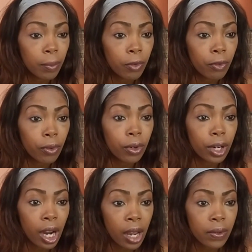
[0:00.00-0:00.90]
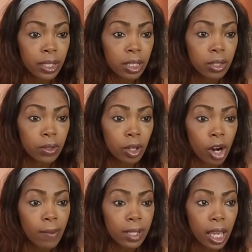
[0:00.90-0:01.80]
Before, I was doing
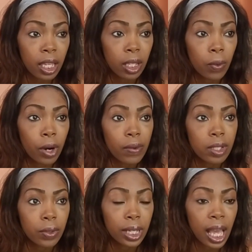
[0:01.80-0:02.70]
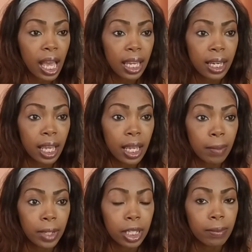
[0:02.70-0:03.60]
carb cycling where I was doing a high day, a
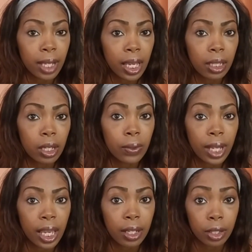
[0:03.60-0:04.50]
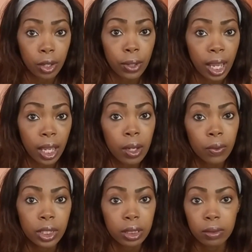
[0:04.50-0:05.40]
medium day, a low day, and a no day,
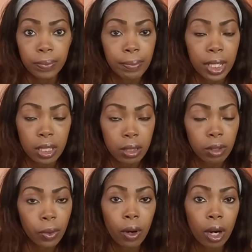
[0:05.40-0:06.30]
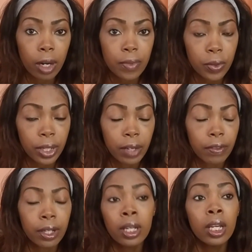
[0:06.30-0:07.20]
which means no carbs or
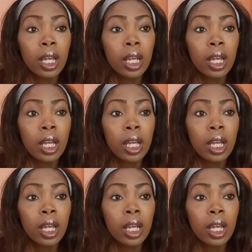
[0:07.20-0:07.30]
whatever.